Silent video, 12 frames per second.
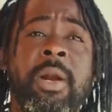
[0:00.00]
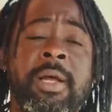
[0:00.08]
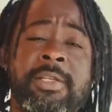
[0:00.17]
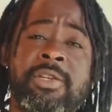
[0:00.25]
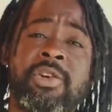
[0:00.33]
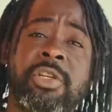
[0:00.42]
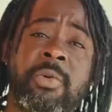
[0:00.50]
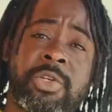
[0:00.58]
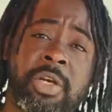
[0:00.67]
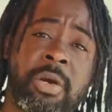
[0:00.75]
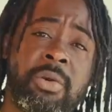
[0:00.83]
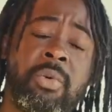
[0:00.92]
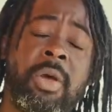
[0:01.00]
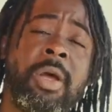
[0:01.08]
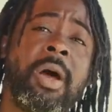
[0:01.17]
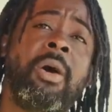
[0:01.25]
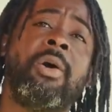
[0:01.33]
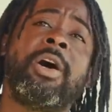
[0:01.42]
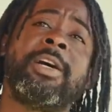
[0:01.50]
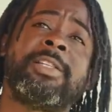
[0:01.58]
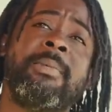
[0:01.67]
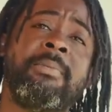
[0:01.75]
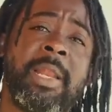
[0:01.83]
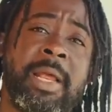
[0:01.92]
And that surgery she ever do, it'll cost
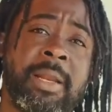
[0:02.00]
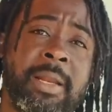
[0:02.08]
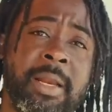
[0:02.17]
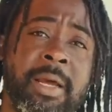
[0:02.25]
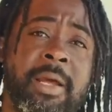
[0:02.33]
$1 million.